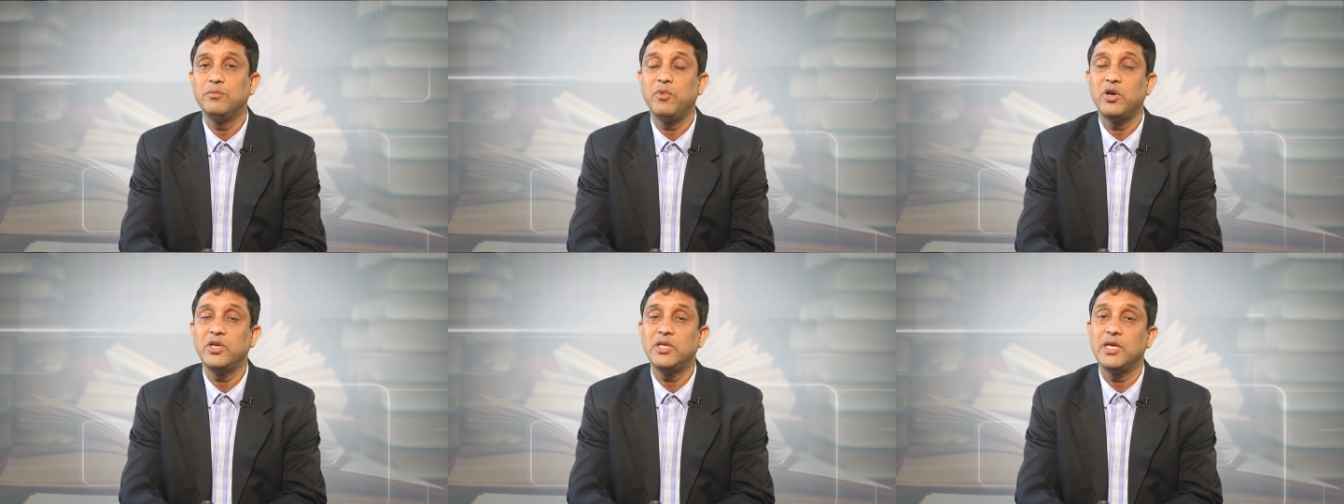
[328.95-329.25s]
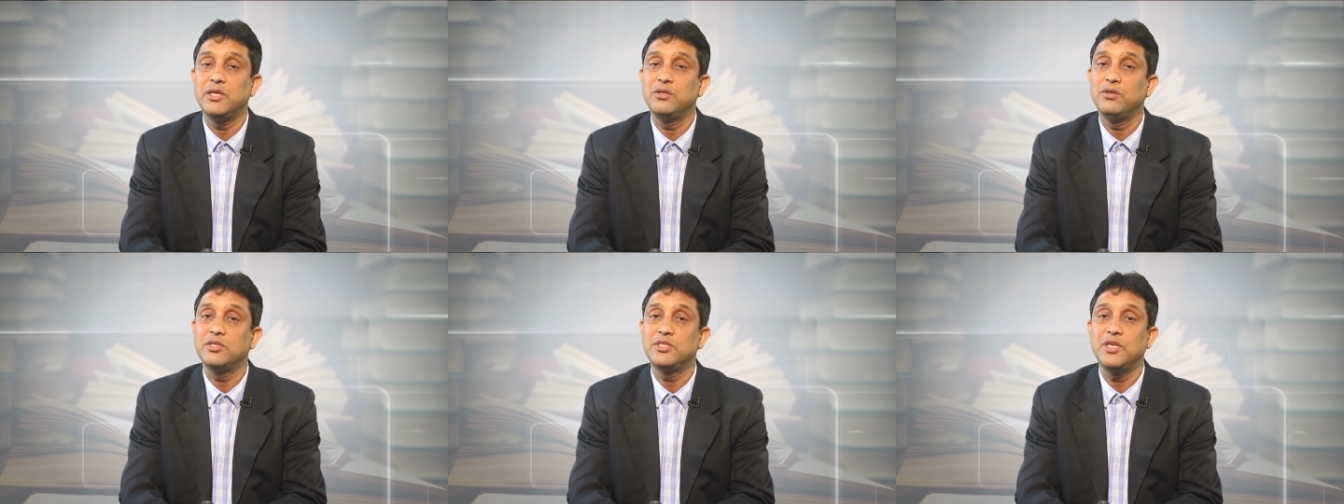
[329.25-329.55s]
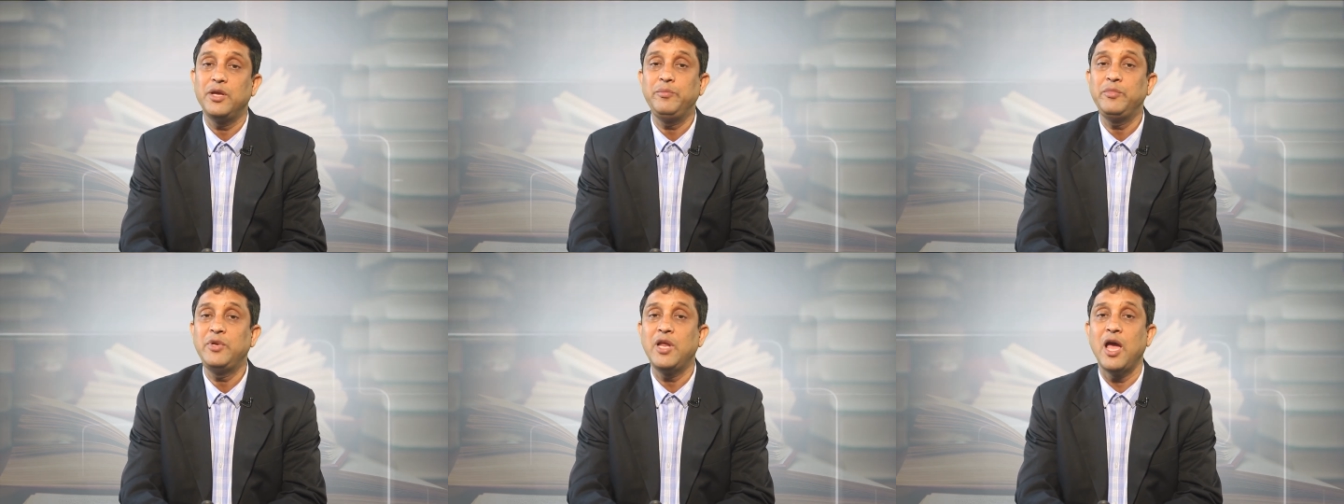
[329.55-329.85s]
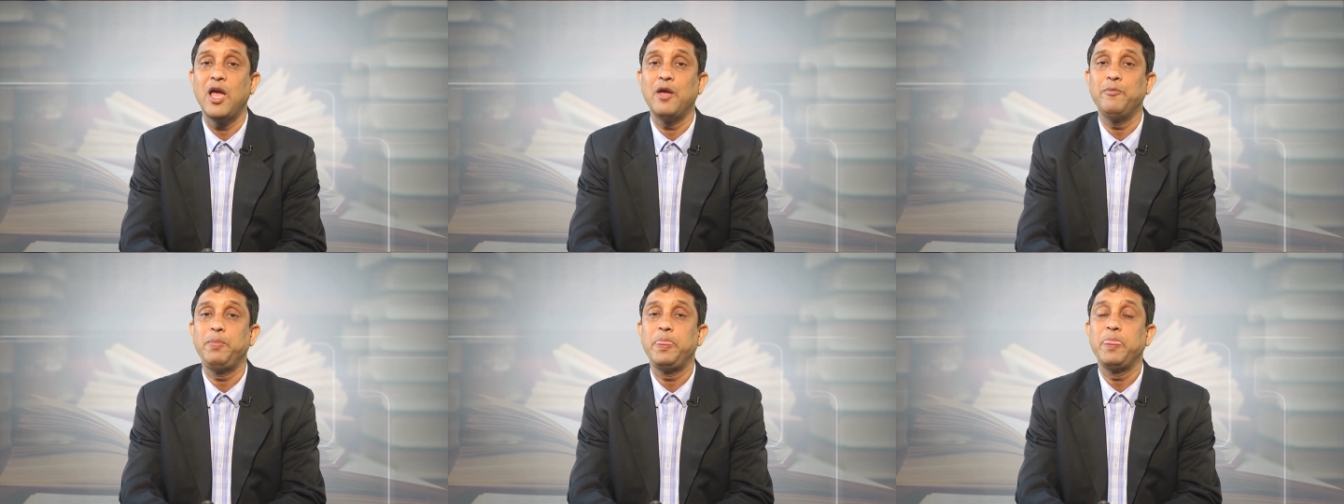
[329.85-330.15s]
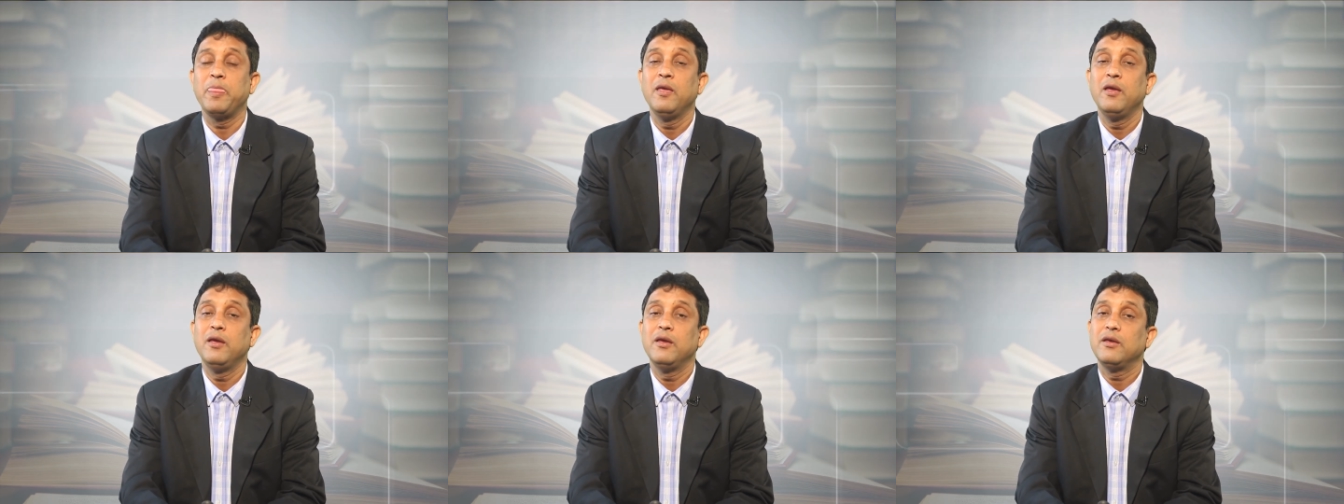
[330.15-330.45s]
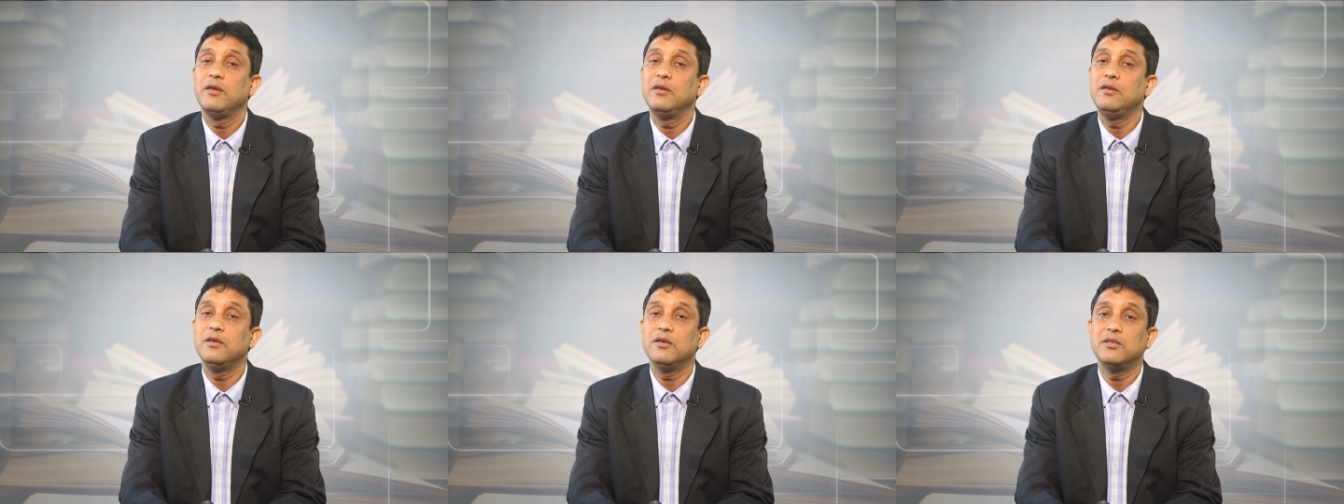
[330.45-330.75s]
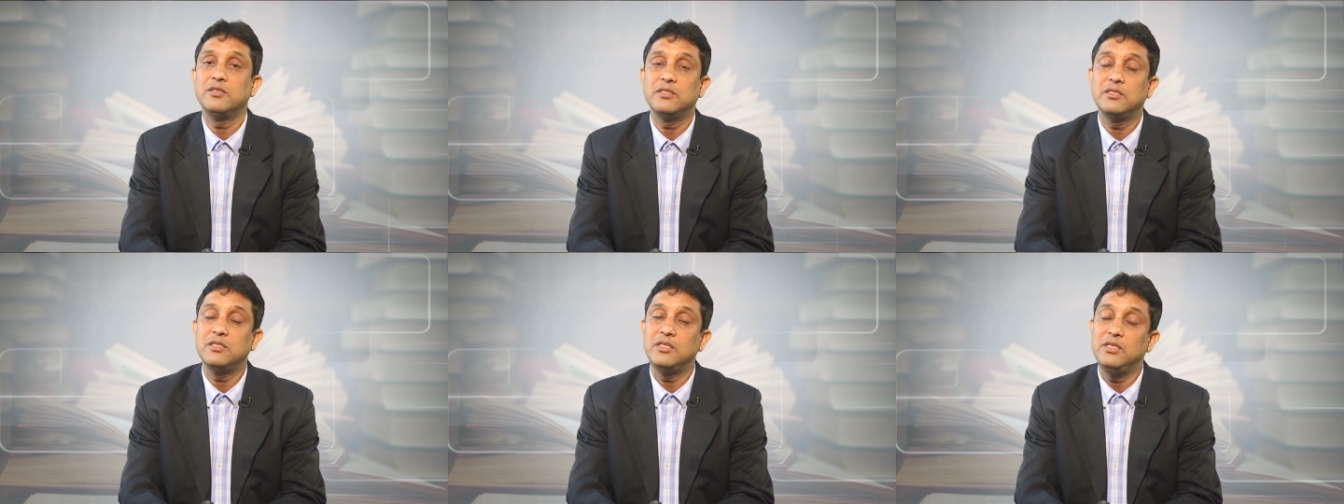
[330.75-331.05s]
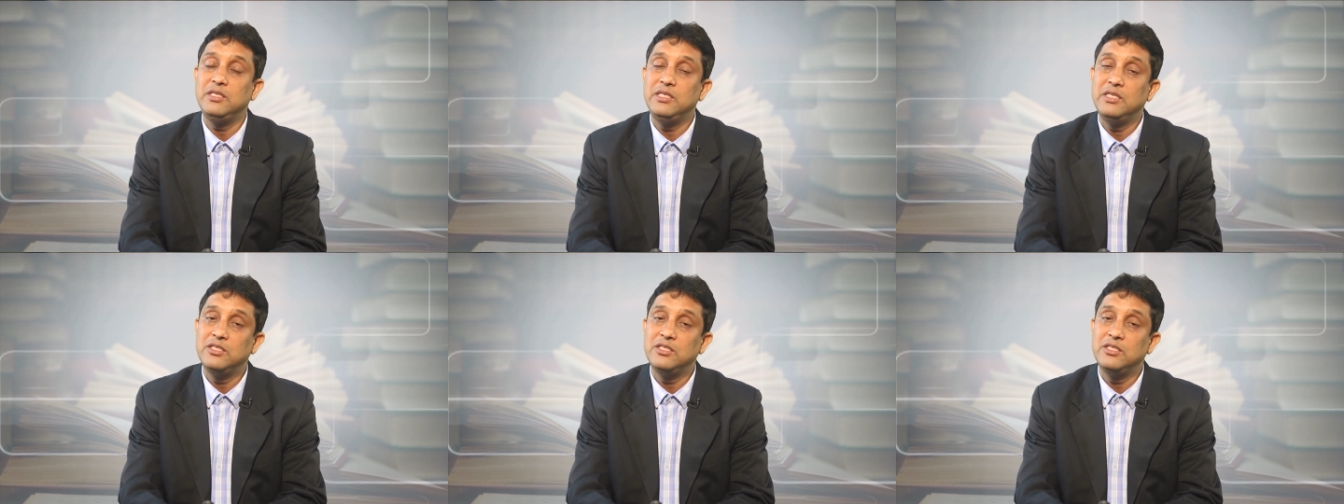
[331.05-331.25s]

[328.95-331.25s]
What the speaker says: but at the same time he or she